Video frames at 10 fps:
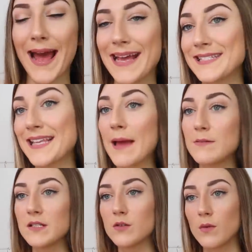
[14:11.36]
Okay,
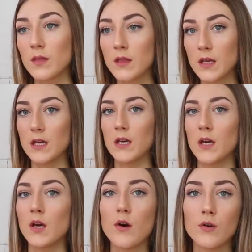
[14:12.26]
same deal with
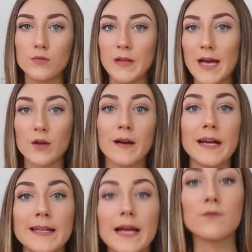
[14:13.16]
the like
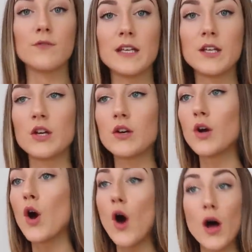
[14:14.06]
green, like really
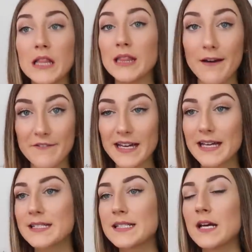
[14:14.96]
cute, love
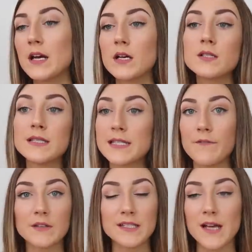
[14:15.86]
it.
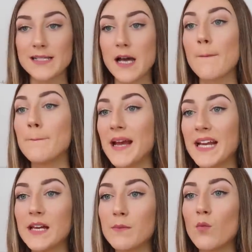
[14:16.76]
Definitely size up,
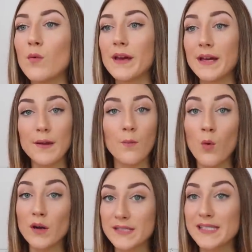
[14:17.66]
medium
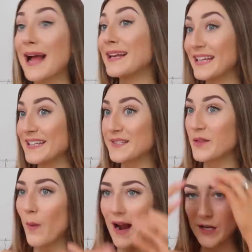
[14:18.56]
was and is
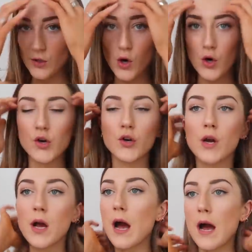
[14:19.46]
the way to go.